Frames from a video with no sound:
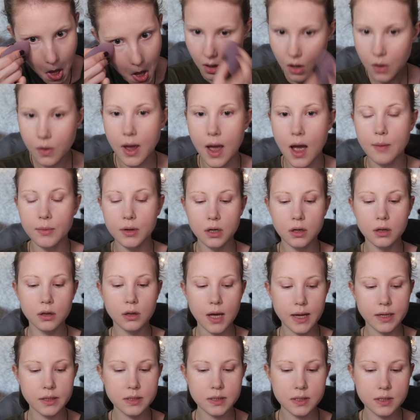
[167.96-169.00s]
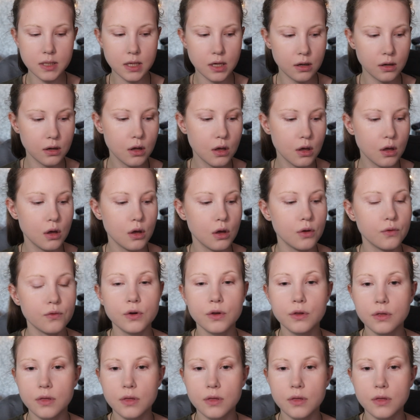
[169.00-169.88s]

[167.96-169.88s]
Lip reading: Okay, I'm gonna let it sit for